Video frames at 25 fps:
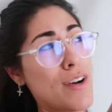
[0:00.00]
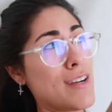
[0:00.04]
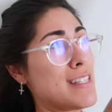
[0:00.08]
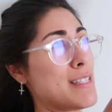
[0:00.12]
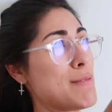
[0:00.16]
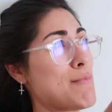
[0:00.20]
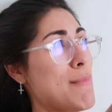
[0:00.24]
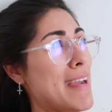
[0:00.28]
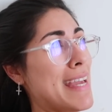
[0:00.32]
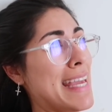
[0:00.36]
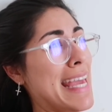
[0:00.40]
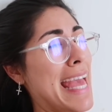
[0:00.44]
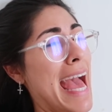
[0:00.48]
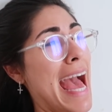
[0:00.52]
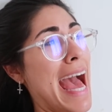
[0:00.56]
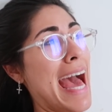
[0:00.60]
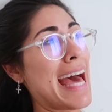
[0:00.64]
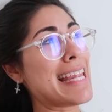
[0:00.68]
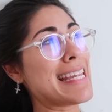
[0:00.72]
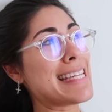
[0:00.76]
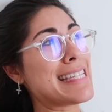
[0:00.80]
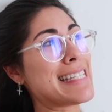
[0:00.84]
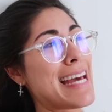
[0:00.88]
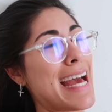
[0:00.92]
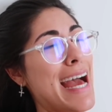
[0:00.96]
Where's my
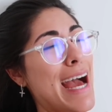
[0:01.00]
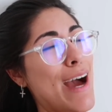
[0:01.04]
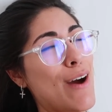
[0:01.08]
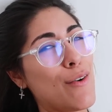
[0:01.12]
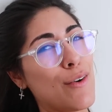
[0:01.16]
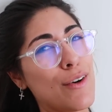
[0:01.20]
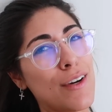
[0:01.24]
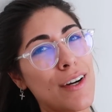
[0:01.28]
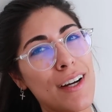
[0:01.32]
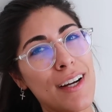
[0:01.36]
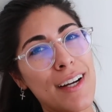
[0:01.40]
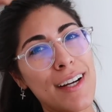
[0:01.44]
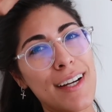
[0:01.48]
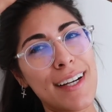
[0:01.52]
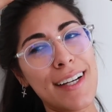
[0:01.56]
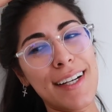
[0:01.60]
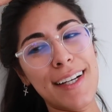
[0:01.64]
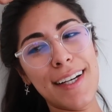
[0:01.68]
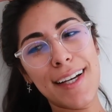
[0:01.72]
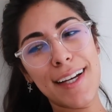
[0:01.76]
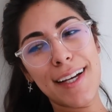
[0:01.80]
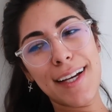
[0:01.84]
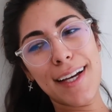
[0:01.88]
cat tower?